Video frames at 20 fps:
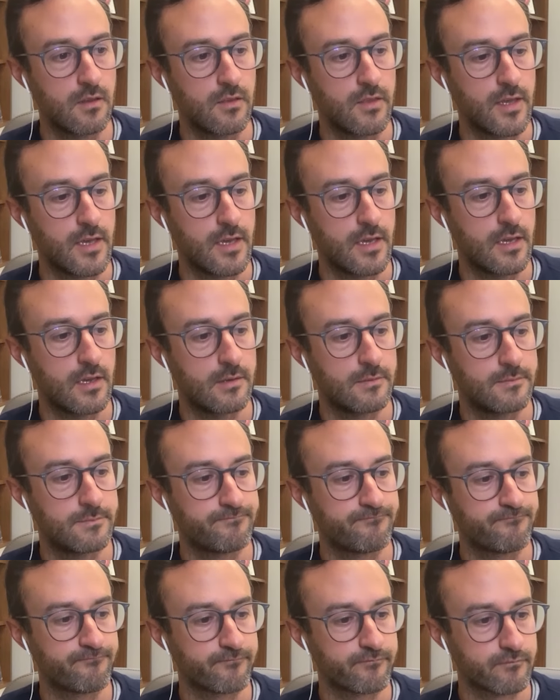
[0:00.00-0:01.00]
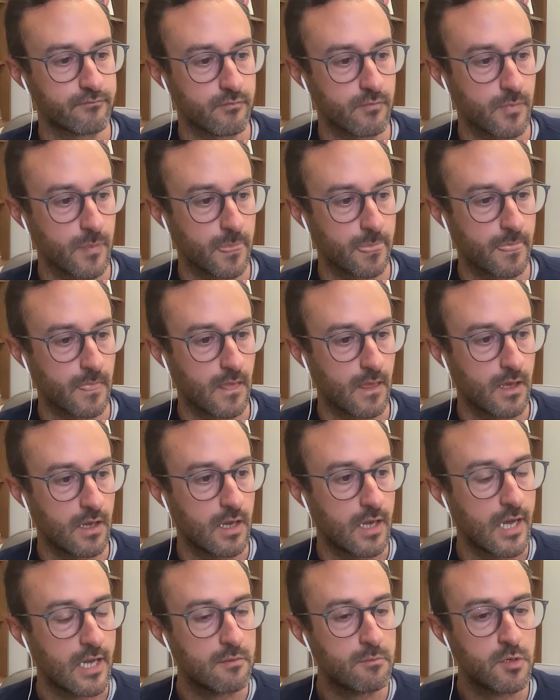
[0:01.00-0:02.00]
the
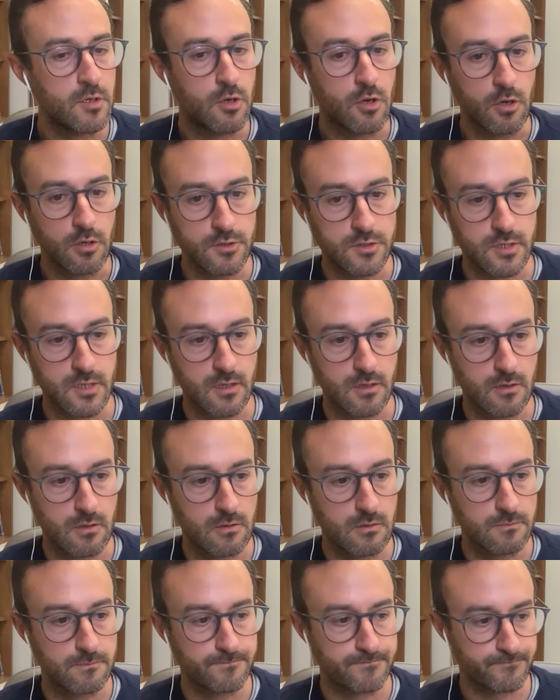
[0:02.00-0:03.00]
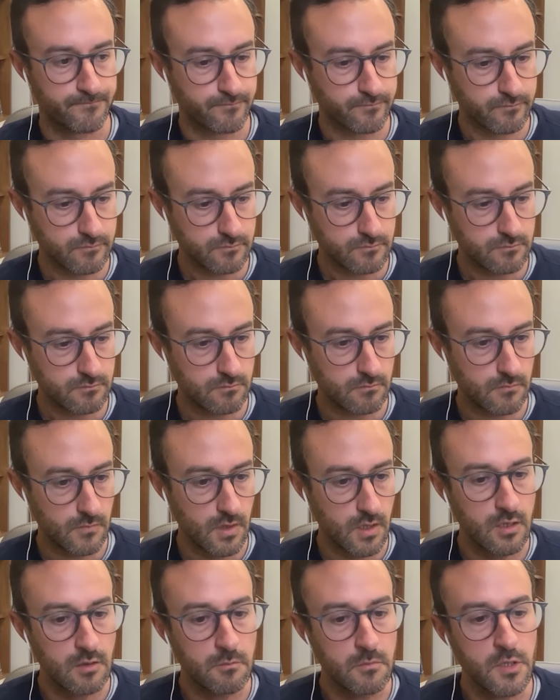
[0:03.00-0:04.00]
gut mucosal
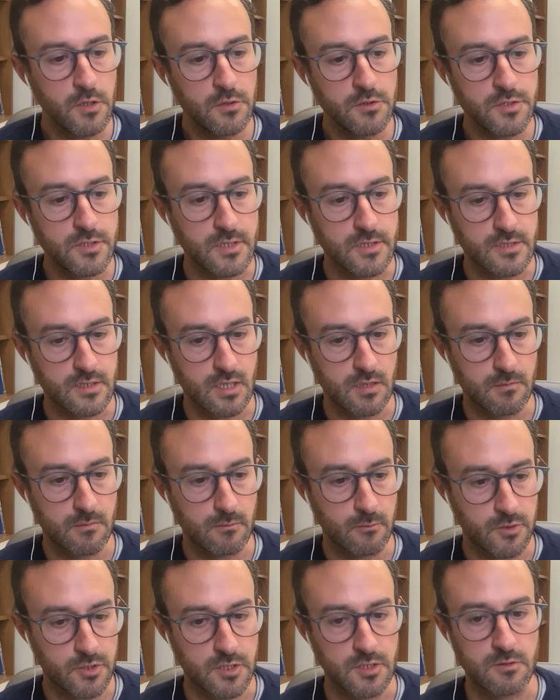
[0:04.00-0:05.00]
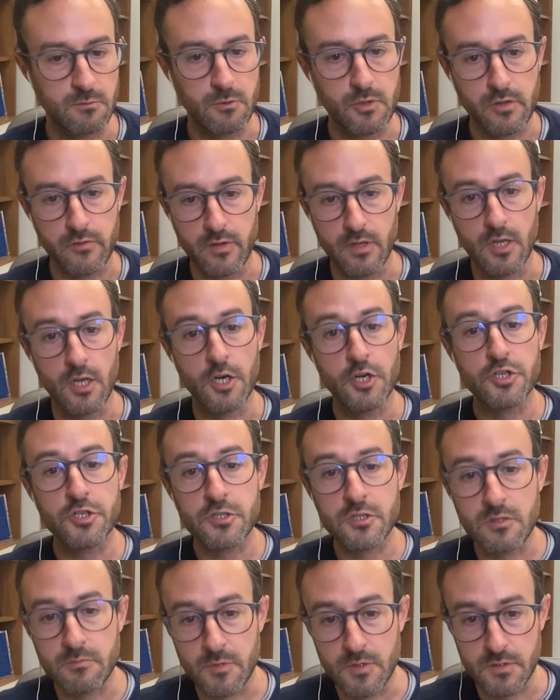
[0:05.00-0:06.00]
immune system, which is one of the
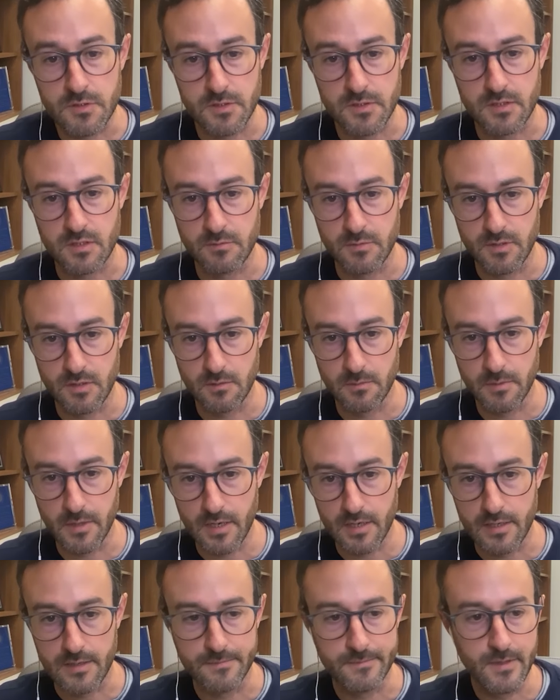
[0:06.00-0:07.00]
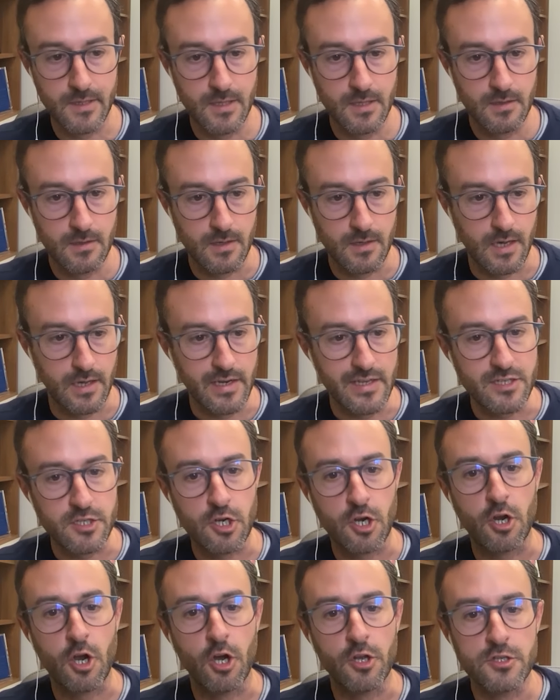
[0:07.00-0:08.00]
largest immune system in the body, and it's
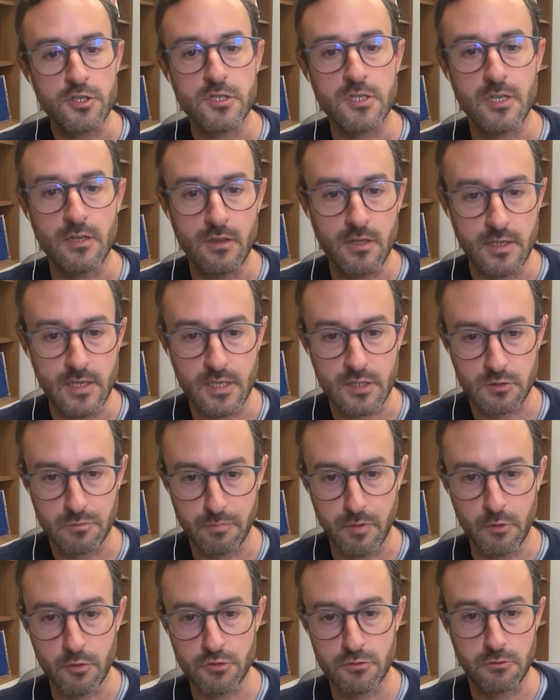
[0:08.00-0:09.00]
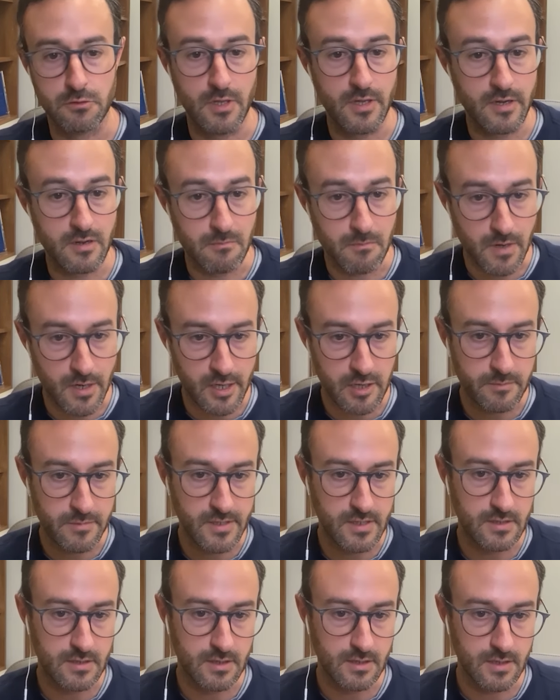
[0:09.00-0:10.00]
constantly exposed to that
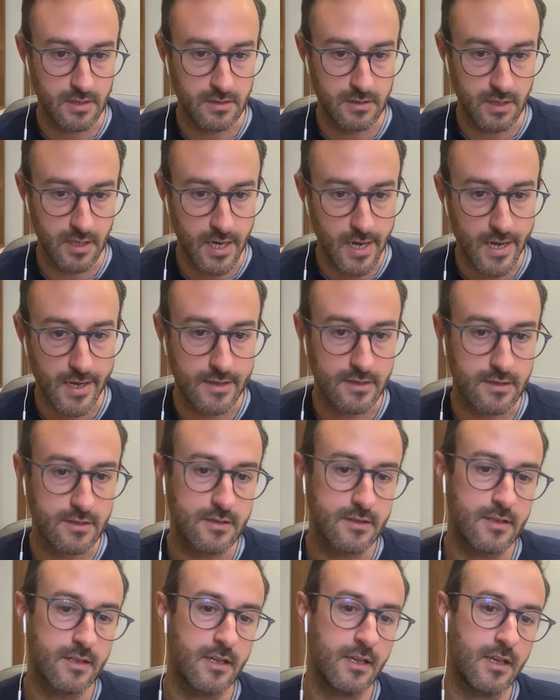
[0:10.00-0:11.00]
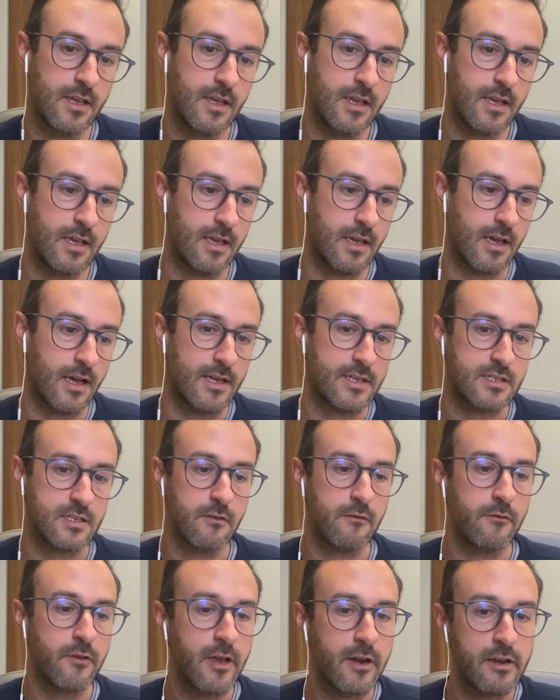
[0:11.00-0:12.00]
environment in the gut, has
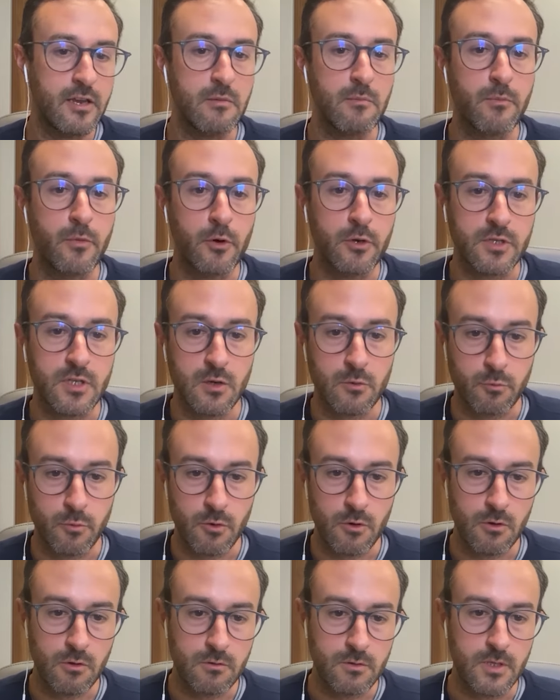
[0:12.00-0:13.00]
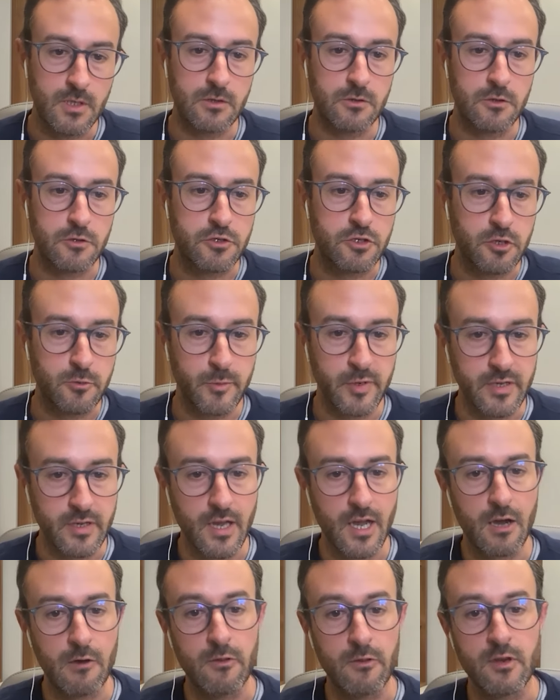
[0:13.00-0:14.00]
a very important role in determining
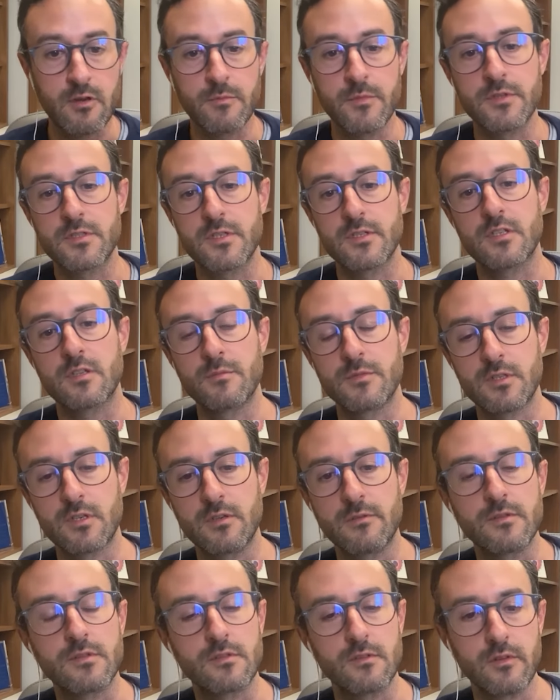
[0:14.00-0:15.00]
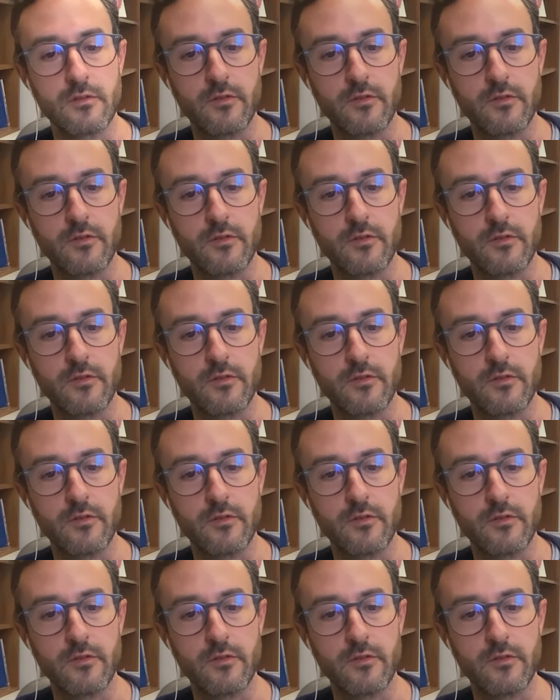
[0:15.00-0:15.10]
how the immune system is going to